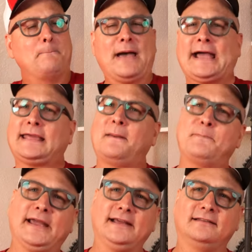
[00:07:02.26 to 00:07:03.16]
back and
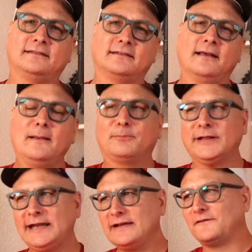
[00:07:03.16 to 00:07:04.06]
bass,
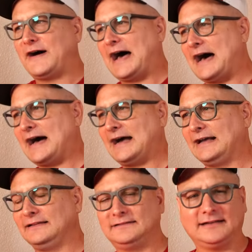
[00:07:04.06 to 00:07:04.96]
plenty of
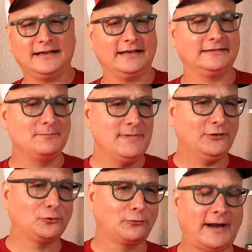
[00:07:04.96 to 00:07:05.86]
highs. Uh, the
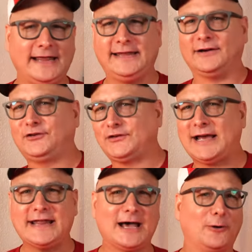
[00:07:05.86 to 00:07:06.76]
mids were right here, just
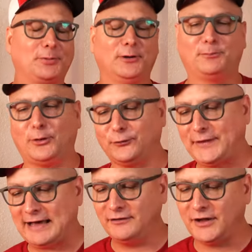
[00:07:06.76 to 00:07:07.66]
kind of helping them both
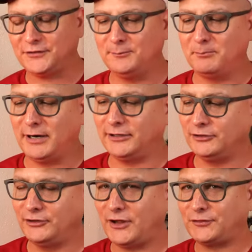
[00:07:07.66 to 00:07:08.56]
out. Nothing muddy or
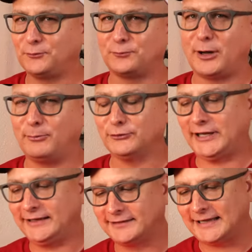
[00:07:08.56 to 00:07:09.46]
nothing rumbled,
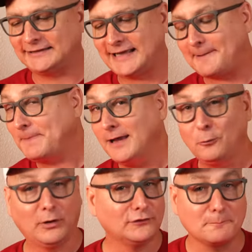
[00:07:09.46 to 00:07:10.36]
anything like that.
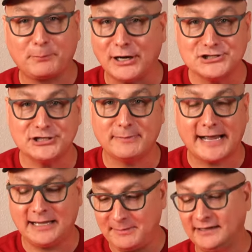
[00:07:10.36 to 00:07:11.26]
Wasn't punchy by
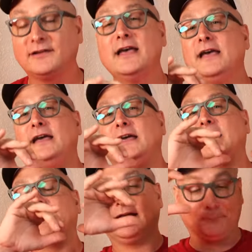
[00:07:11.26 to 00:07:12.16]
any means. Uh,
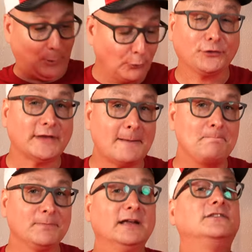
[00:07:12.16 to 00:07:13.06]
both of them
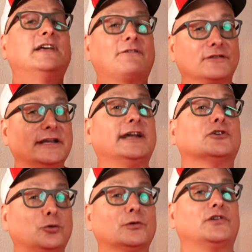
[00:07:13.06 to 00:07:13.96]
definitely
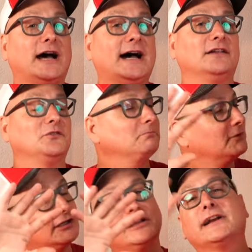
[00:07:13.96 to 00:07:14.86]
geared towards the highs.
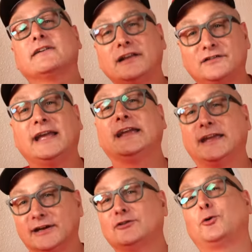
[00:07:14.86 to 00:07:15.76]
Clear as day
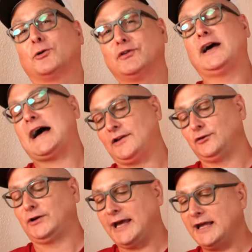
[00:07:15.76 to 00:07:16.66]
geared towards the highs,
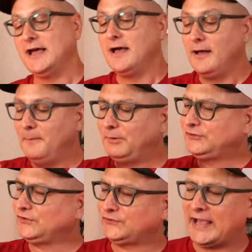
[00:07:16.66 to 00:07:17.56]
okay? But
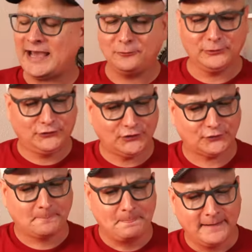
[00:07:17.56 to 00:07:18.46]
the sound was
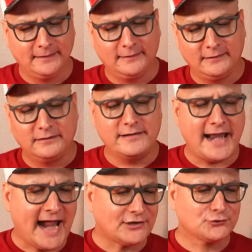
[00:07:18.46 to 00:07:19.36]
just
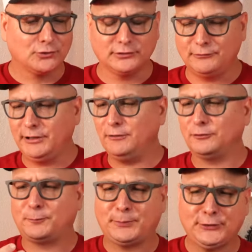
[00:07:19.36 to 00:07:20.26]
natural. It
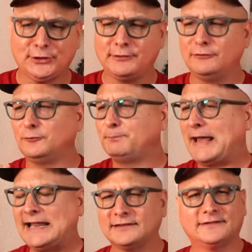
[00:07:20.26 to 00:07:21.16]
was pure. It was
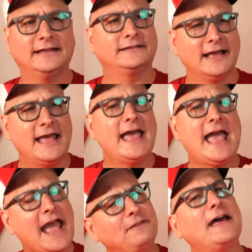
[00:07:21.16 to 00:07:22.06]
balanced. It
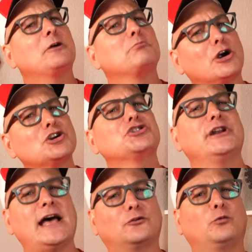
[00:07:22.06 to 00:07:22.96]
had that
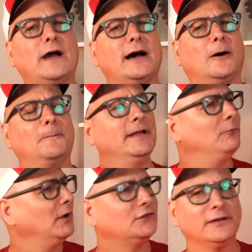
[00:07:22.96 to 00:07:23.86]
immersion as well. It
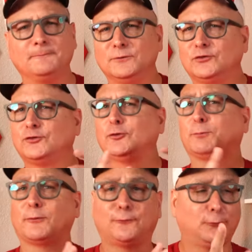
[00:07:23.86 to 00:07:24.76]
wasn't
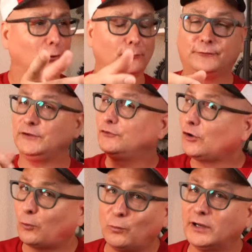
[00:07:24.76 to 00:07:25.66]
super full
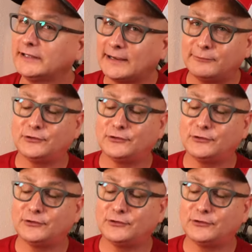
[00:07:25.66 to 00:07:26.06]
VZR1 like we